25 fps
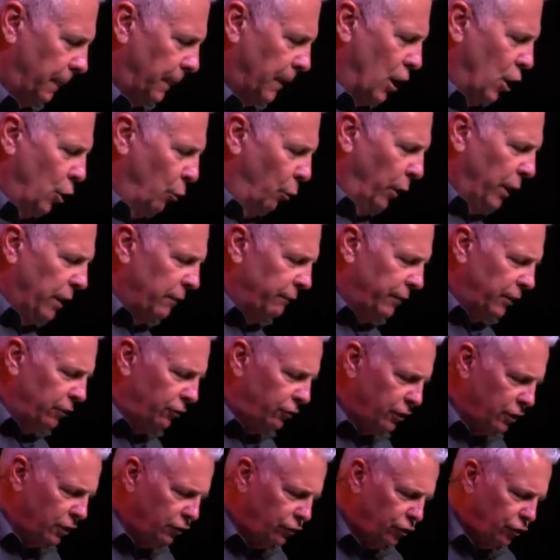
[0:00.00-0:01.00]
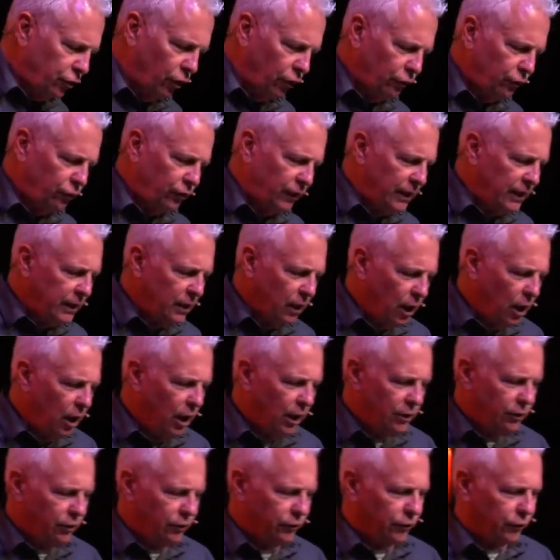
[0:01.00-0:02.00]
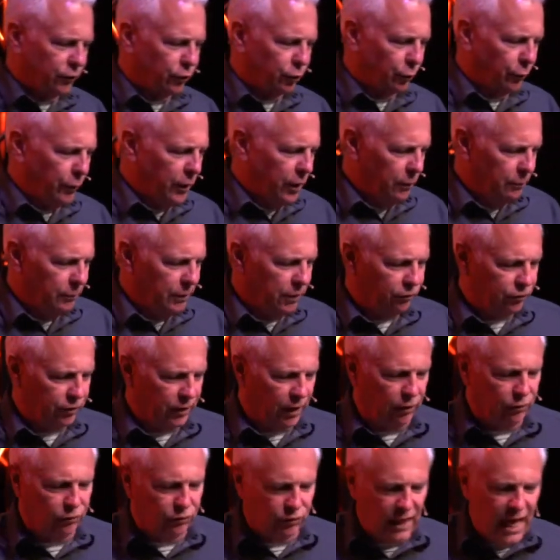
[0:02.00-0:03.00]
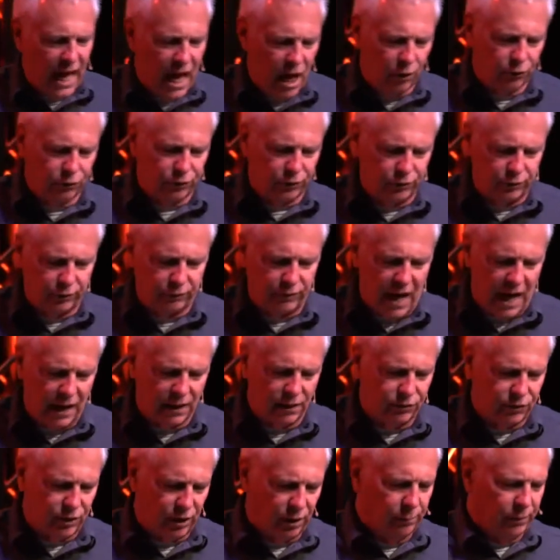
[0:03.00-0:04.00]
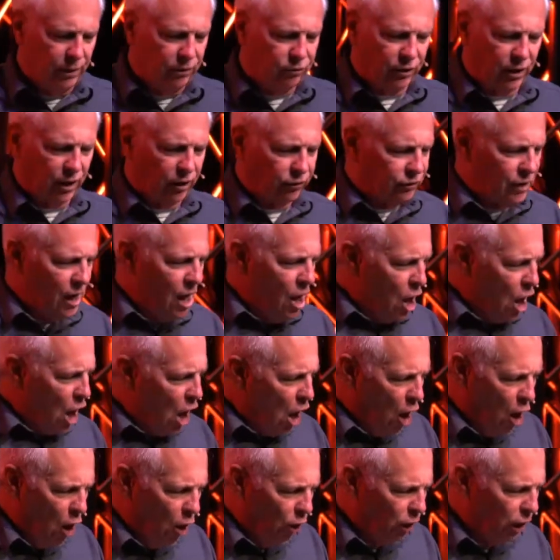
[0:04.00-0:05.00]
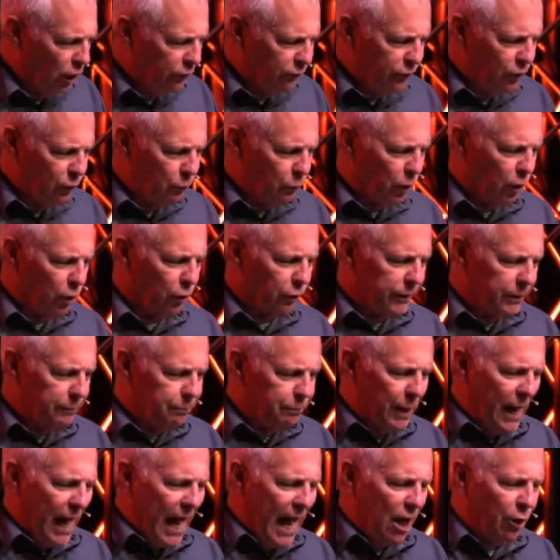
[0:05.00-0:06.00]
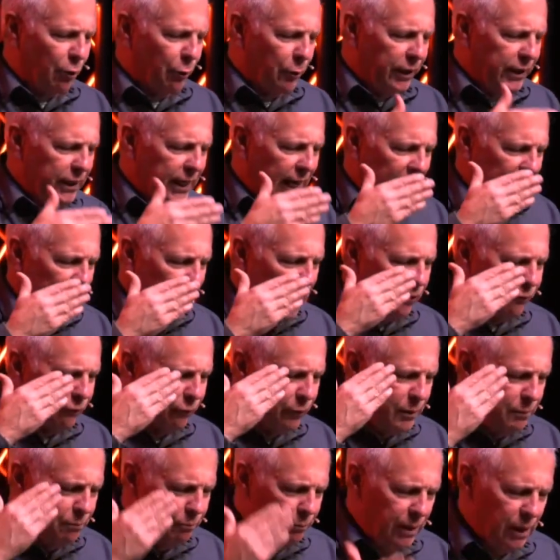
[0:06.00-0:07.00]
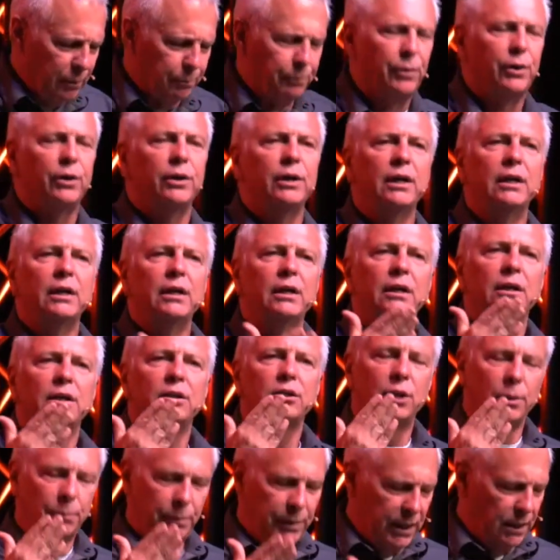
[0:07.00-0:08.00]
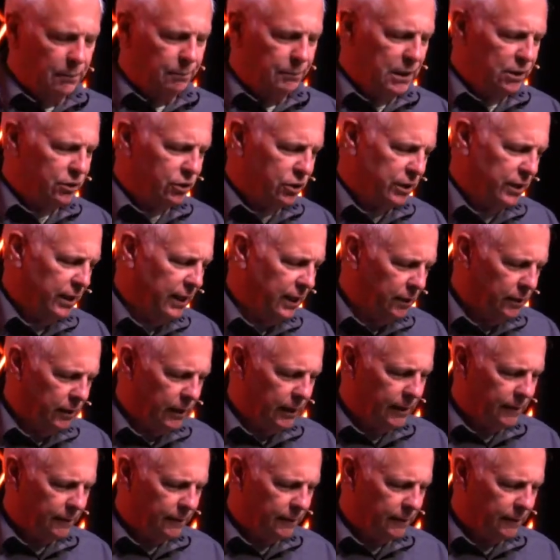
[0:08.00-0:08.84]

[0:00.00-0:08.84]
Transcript: We envision a church sending hundreds of career missionaries, thousands of volunteer missionaries all over the world, empowering every member to be a missionary.